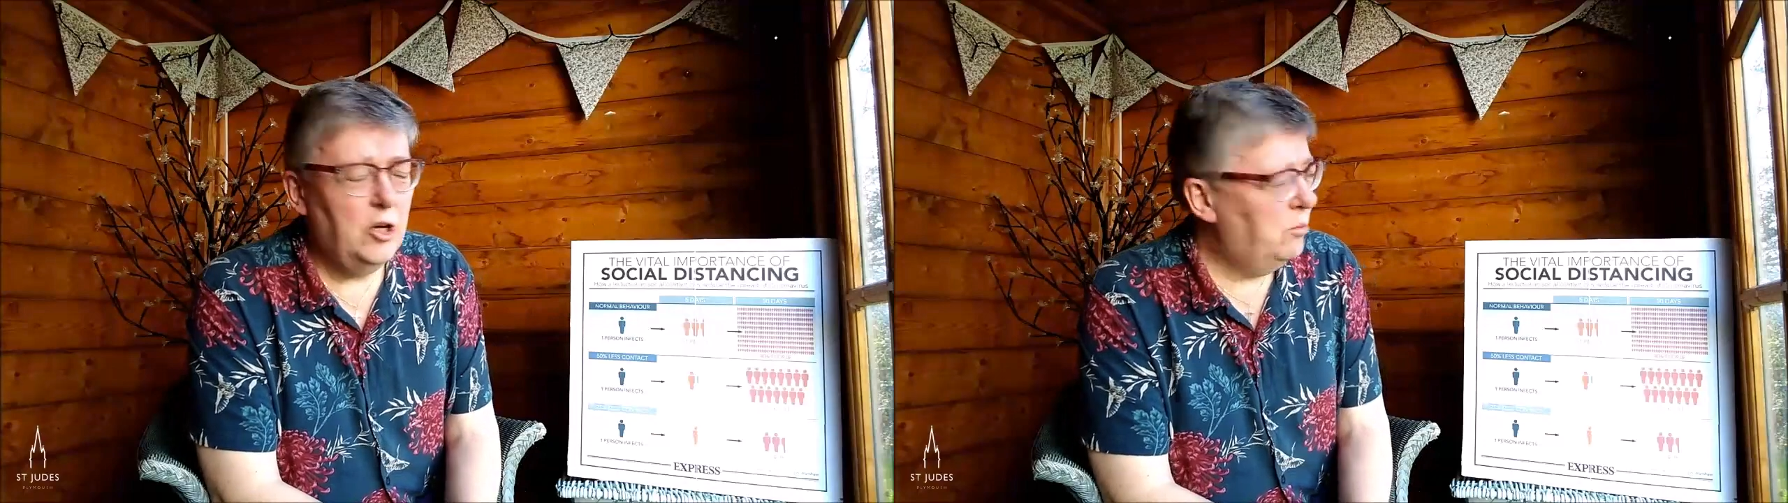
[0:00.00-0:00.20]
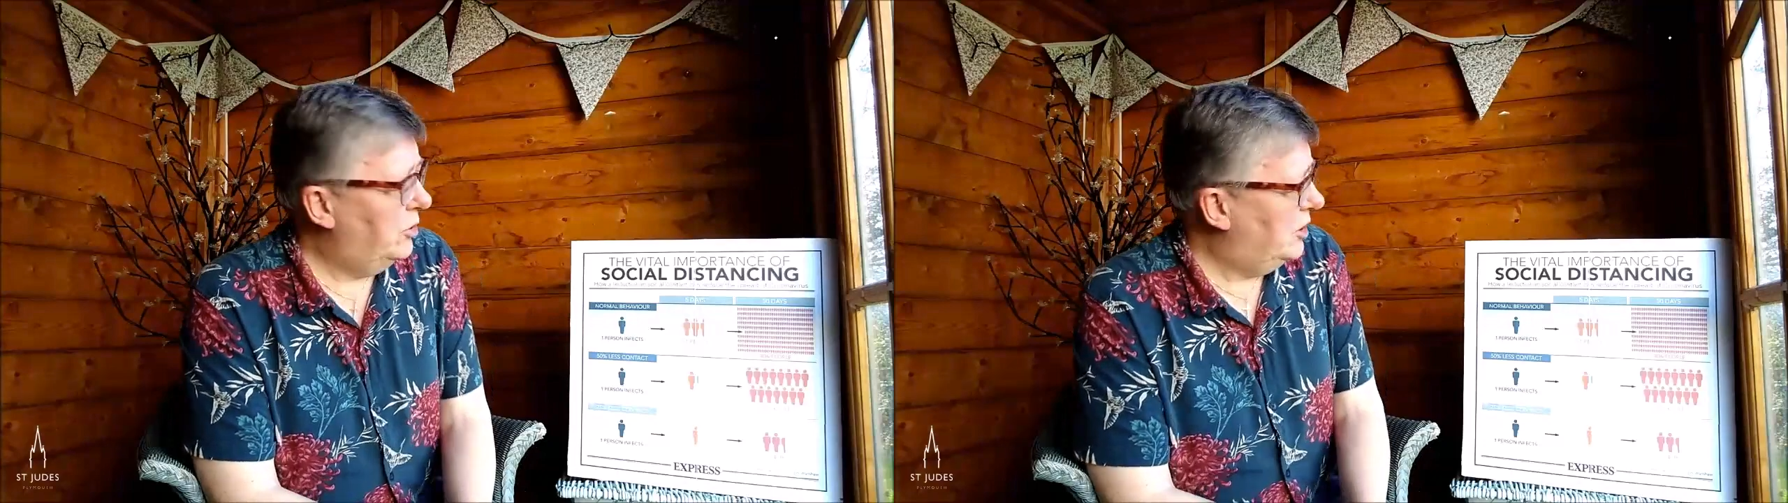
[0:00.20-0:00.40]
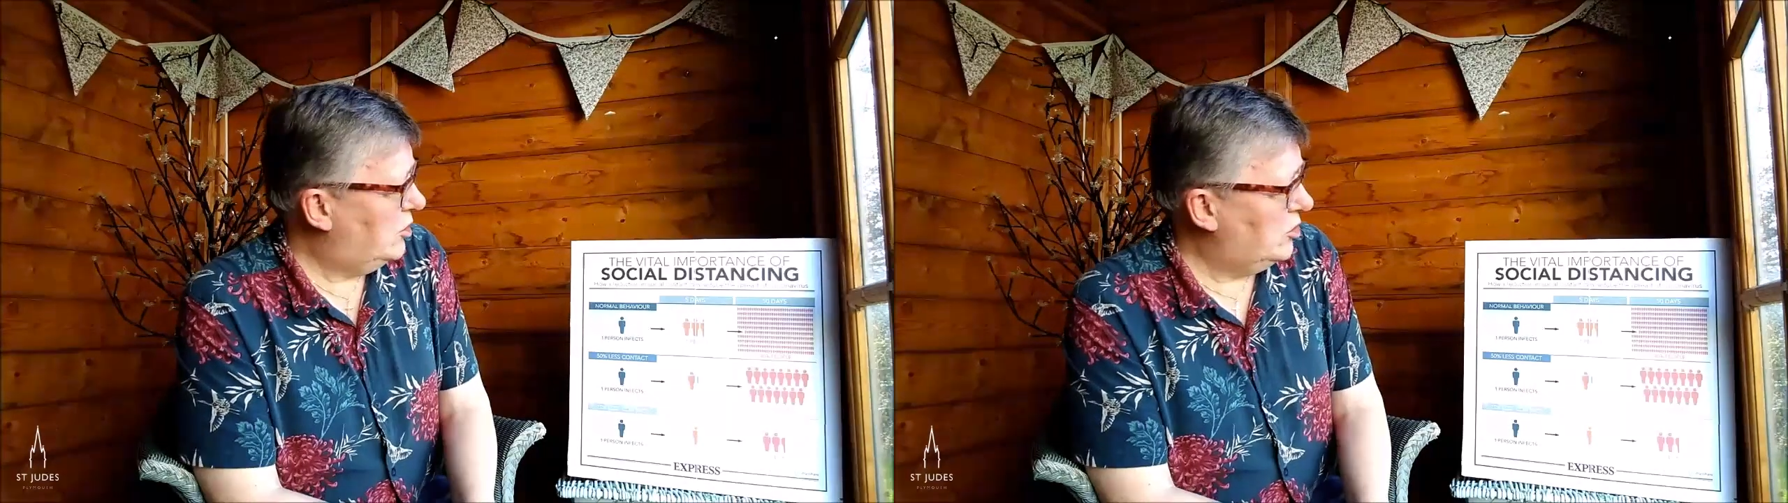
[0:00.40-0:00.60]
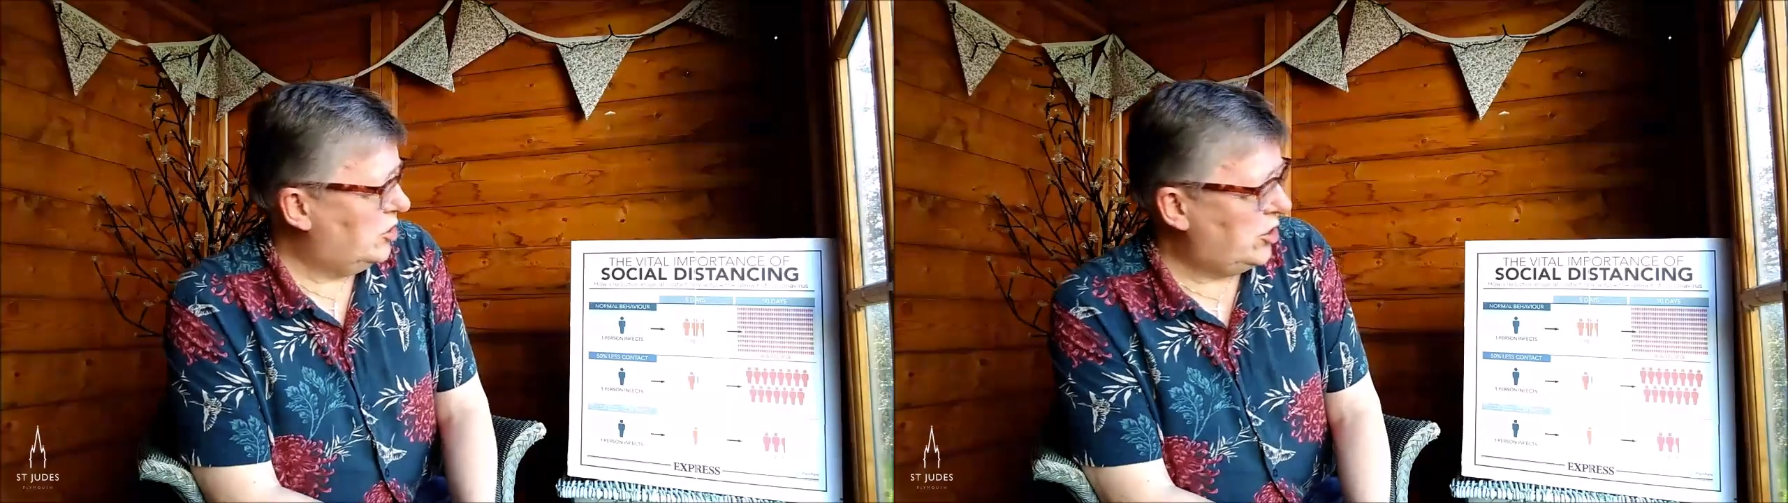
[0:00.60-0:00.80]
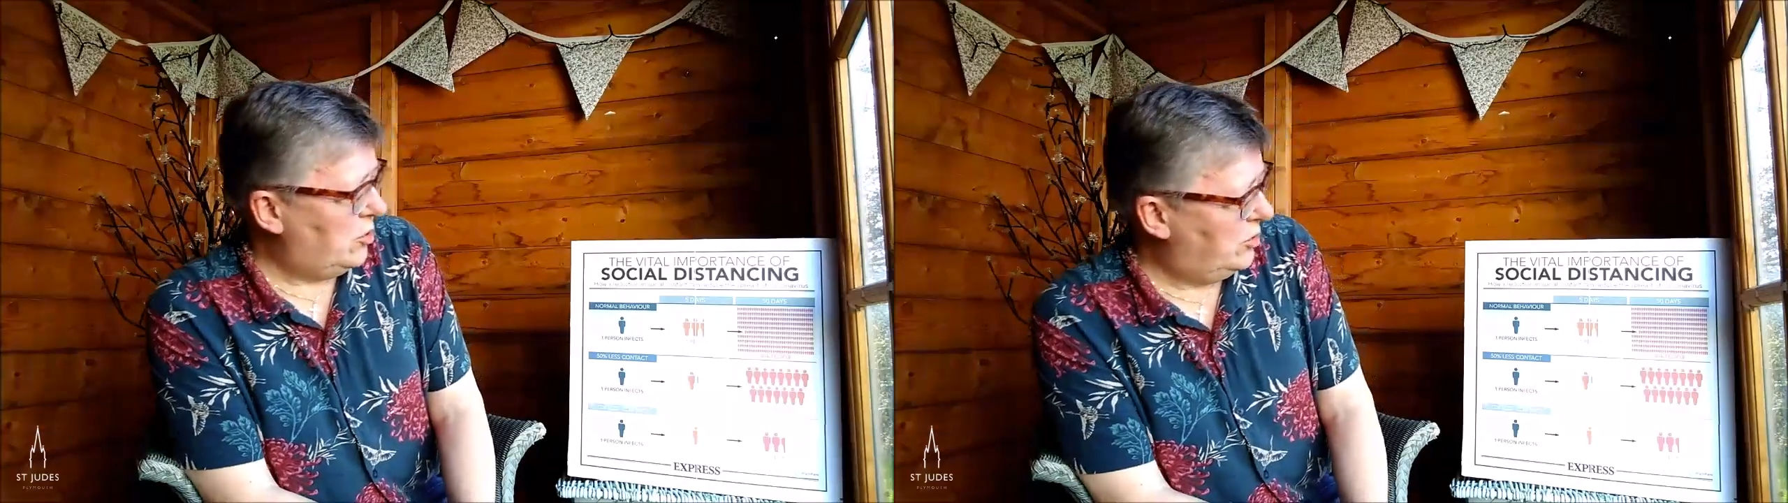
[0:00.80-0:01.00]
But it does
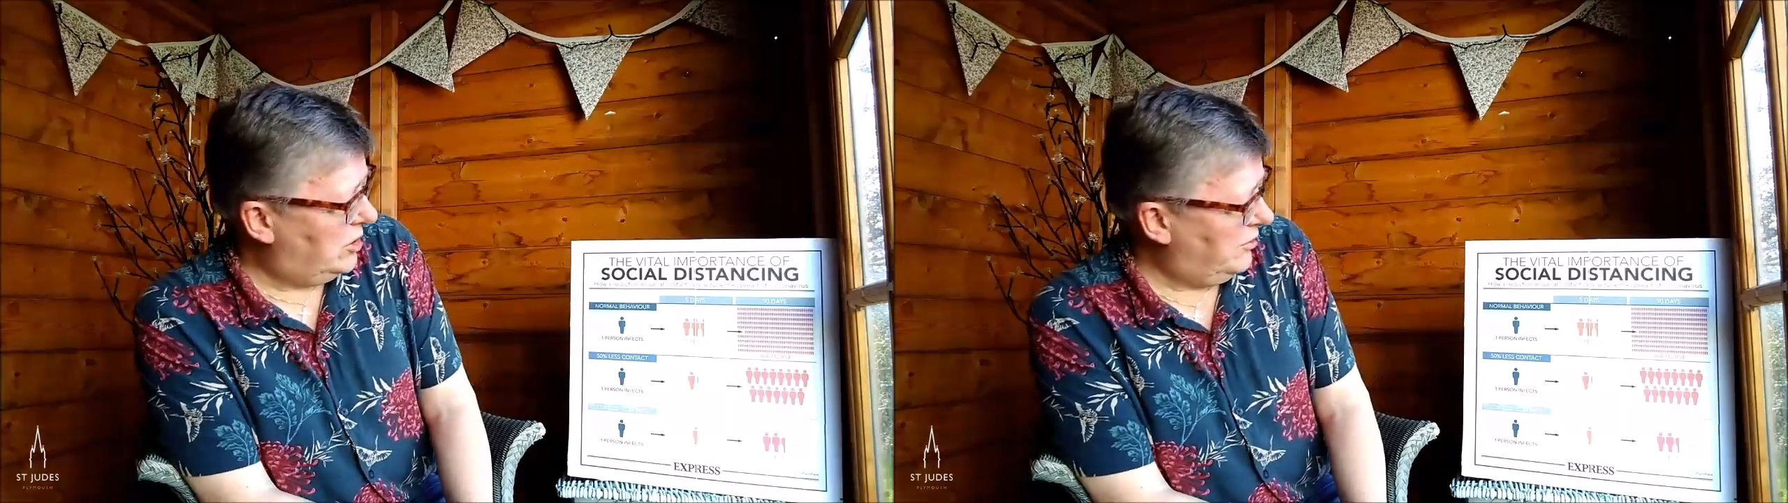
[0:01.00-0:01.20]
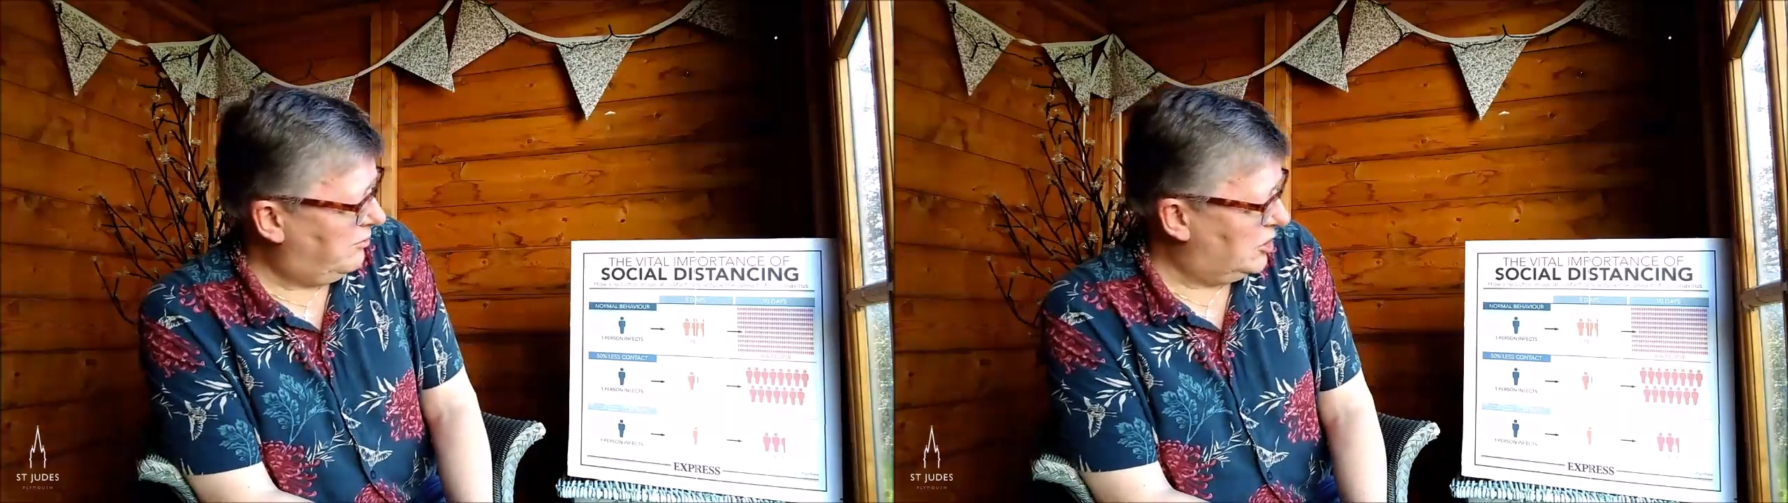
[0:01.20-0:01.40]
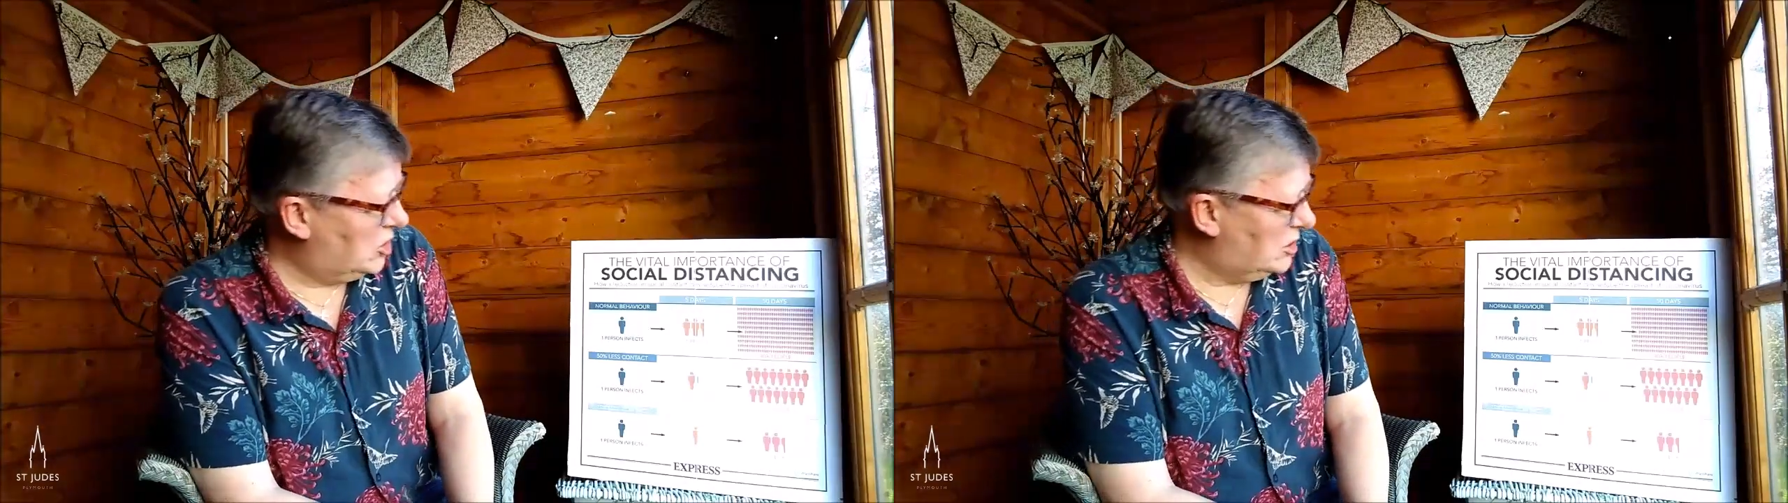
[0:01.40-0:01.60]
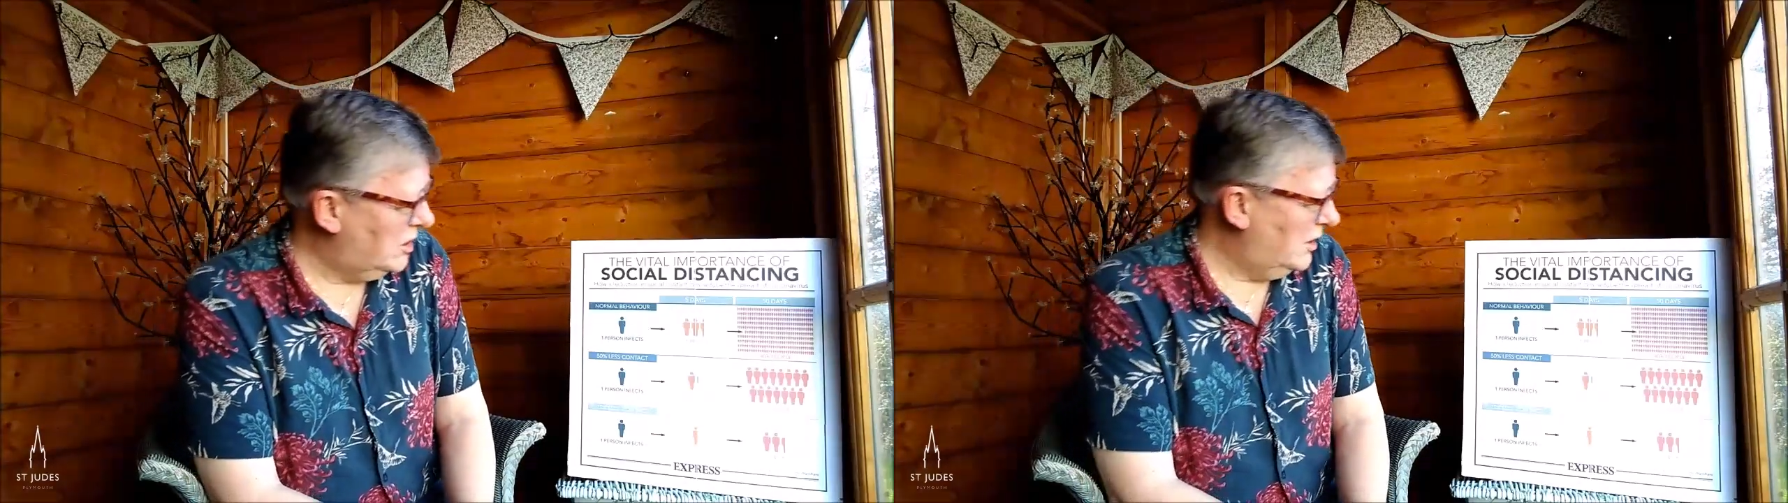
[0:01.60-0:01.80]
show the difference